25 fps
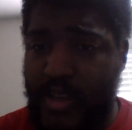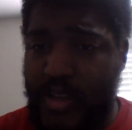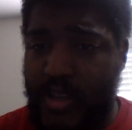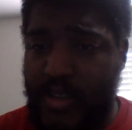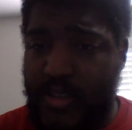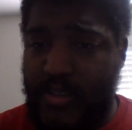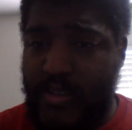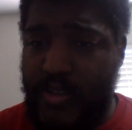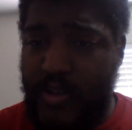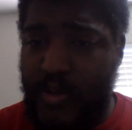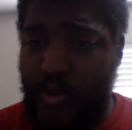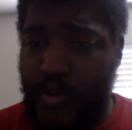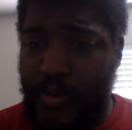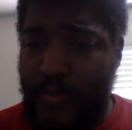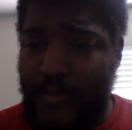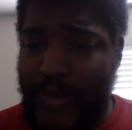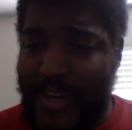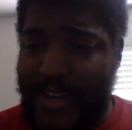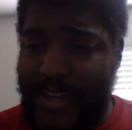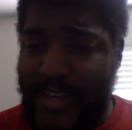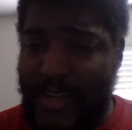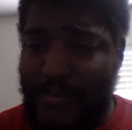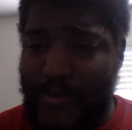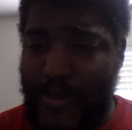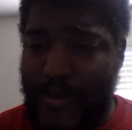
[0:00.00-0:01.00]
So going
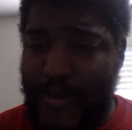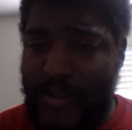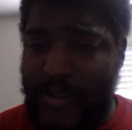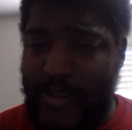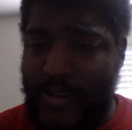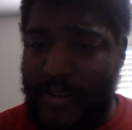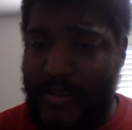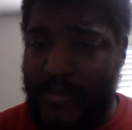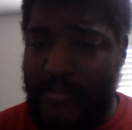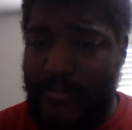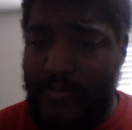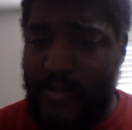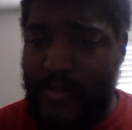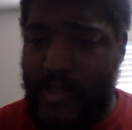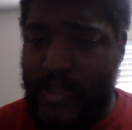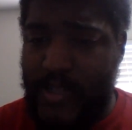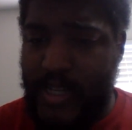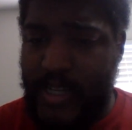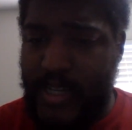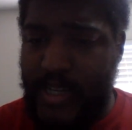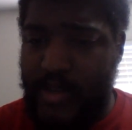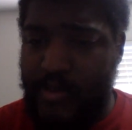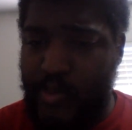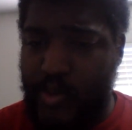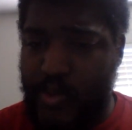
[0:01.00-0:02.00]
back up here,
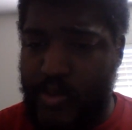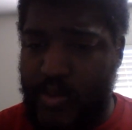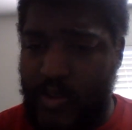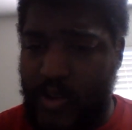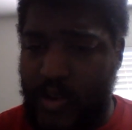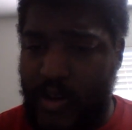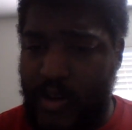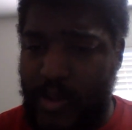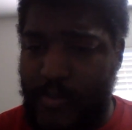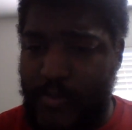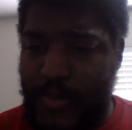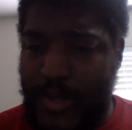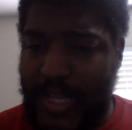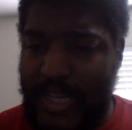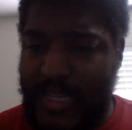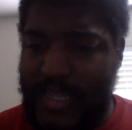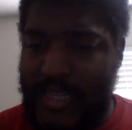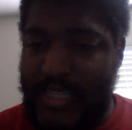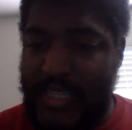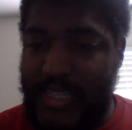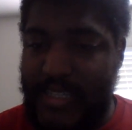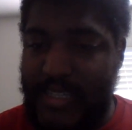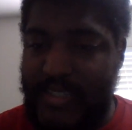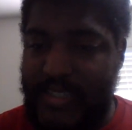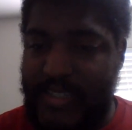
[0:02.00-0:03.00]
and we'll talk
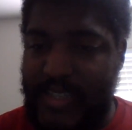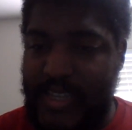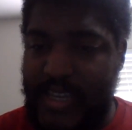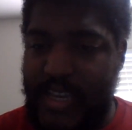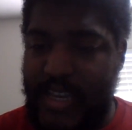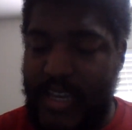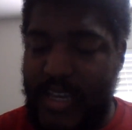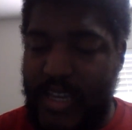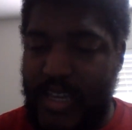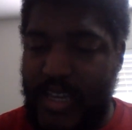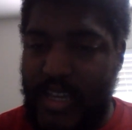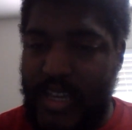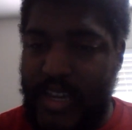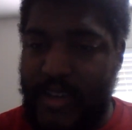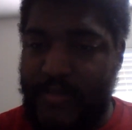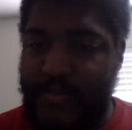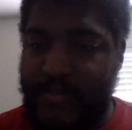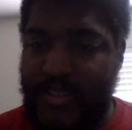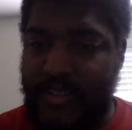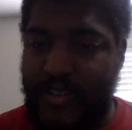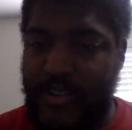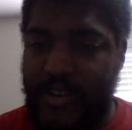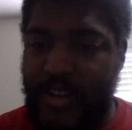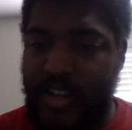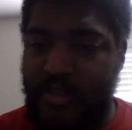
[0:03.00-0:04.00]
about these
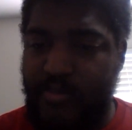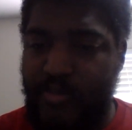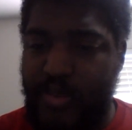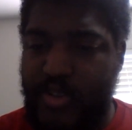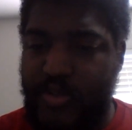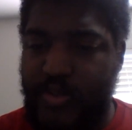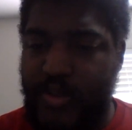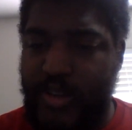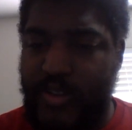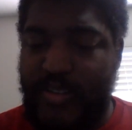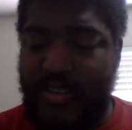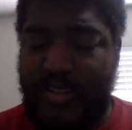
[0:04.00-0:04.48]
games that are in between,